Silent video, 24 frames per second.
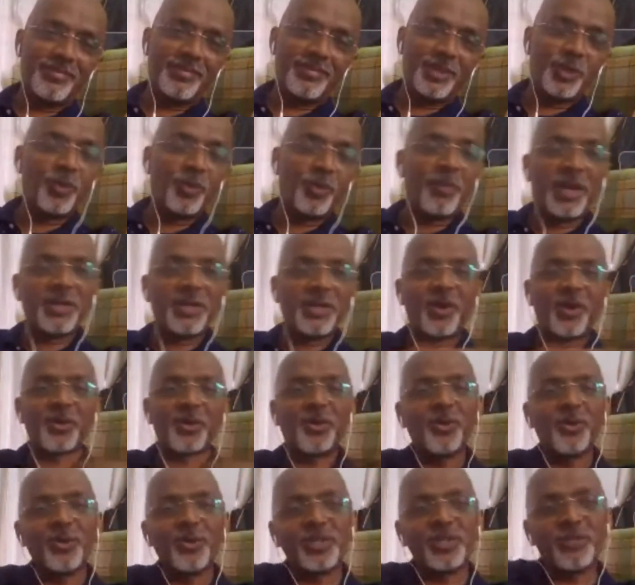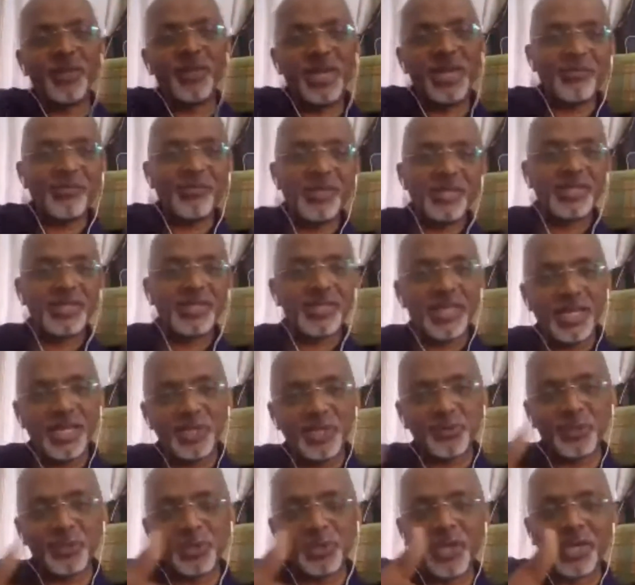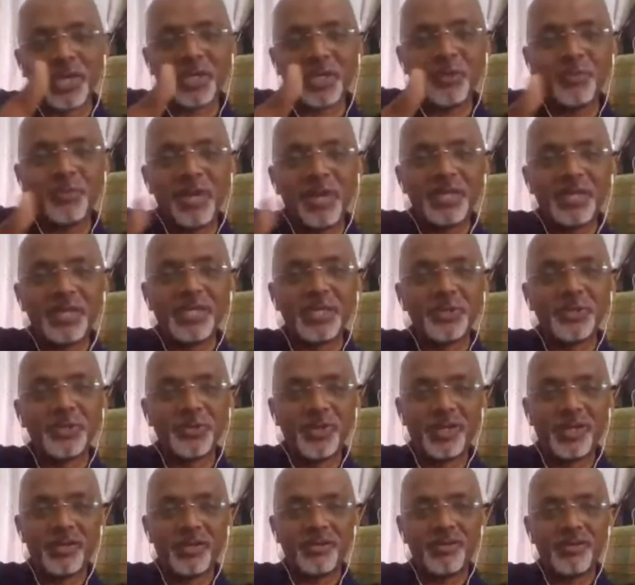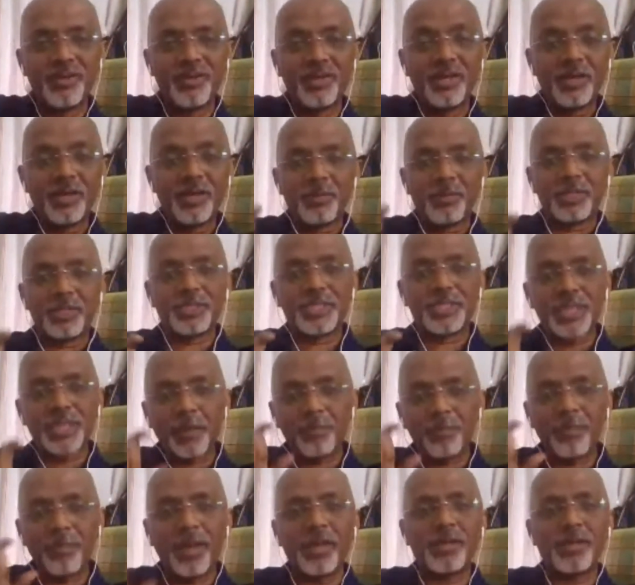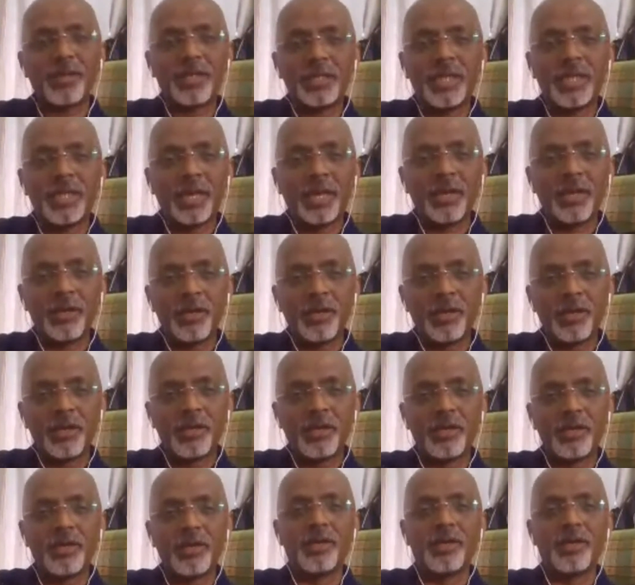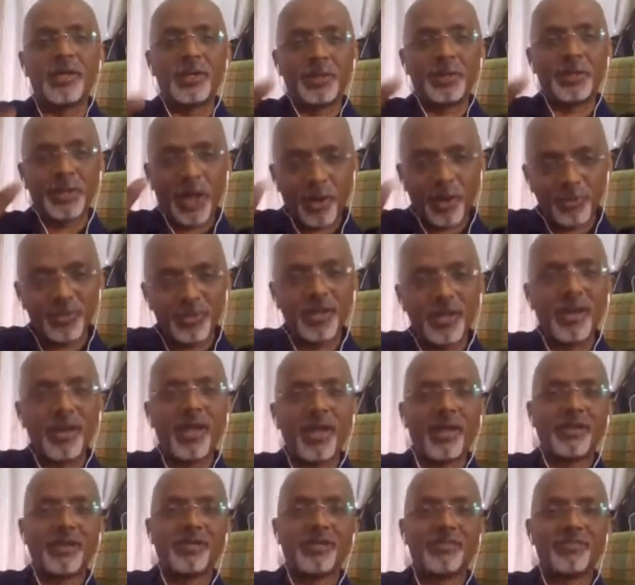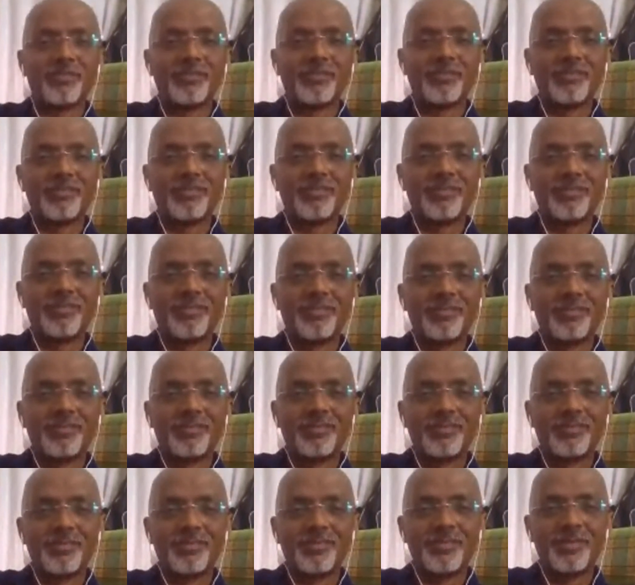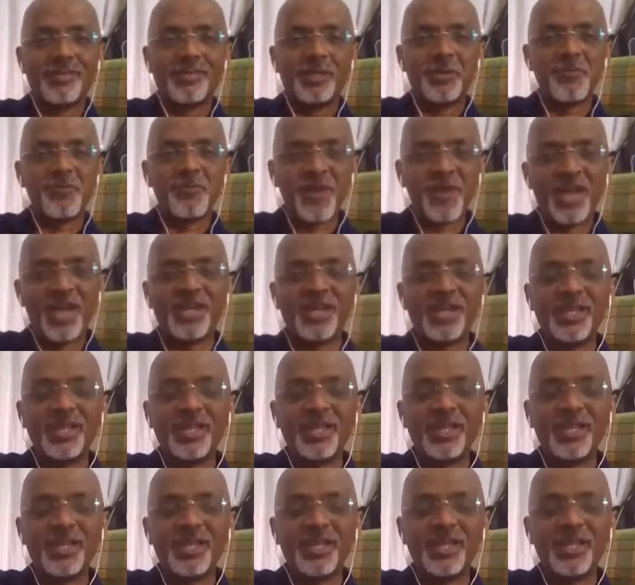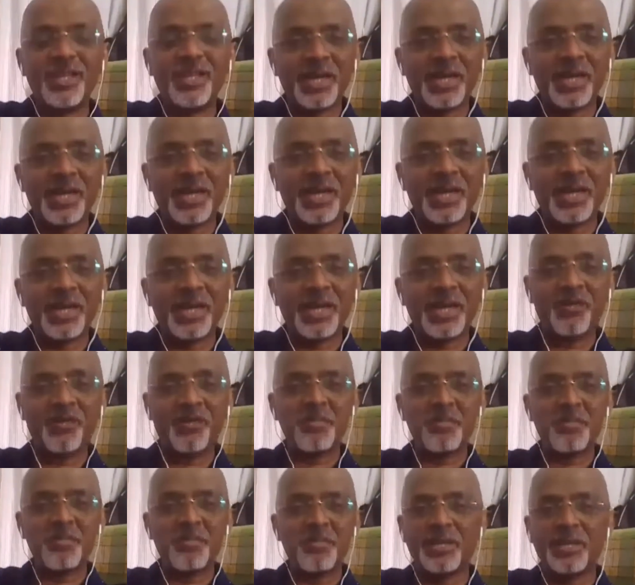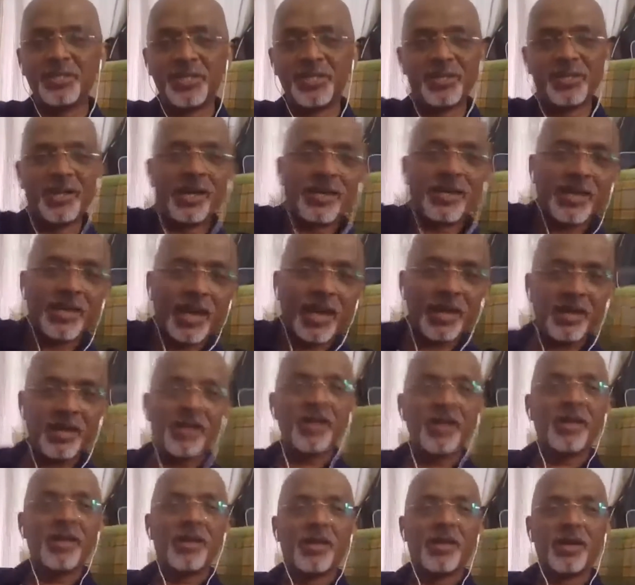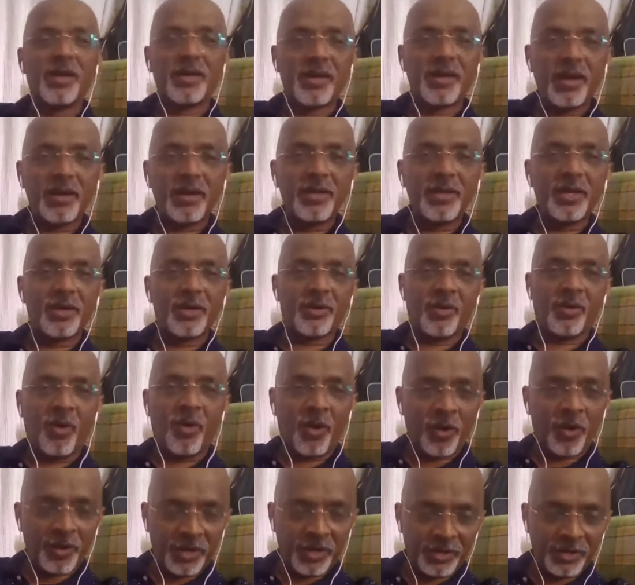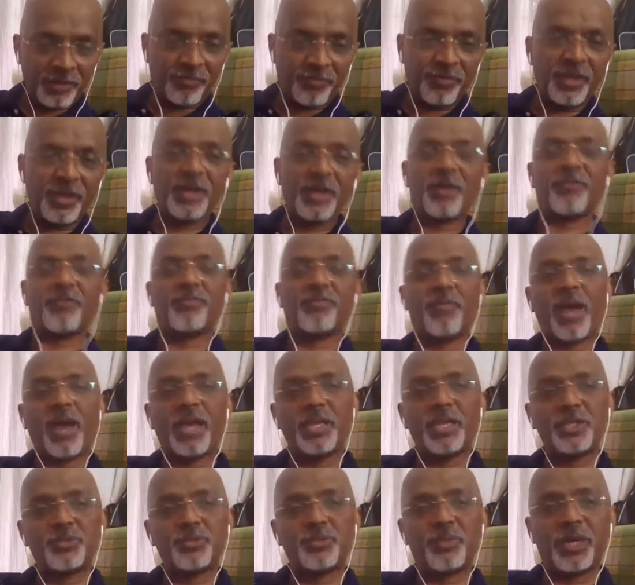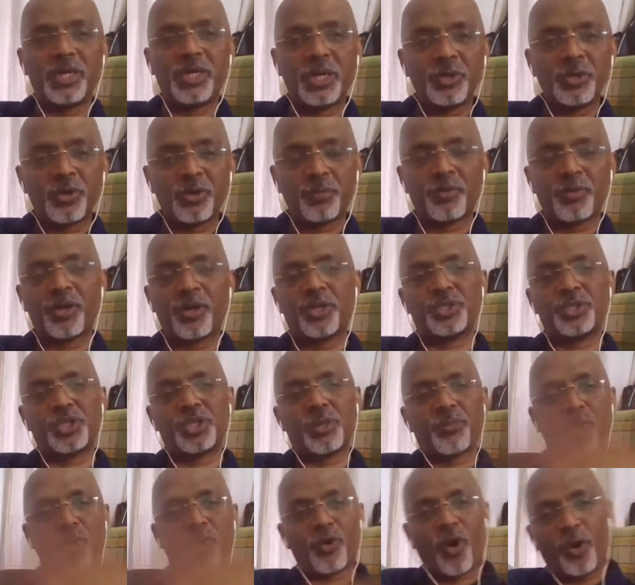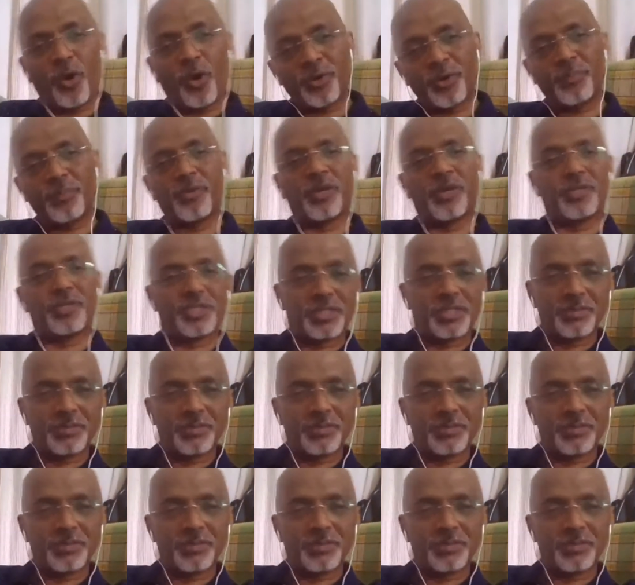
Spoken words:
You might not use many of the skills which are accumulating today, but someday down the line, when in the rigors of a managerial career or in the field of management, entrepreneurship or entrepreneurship,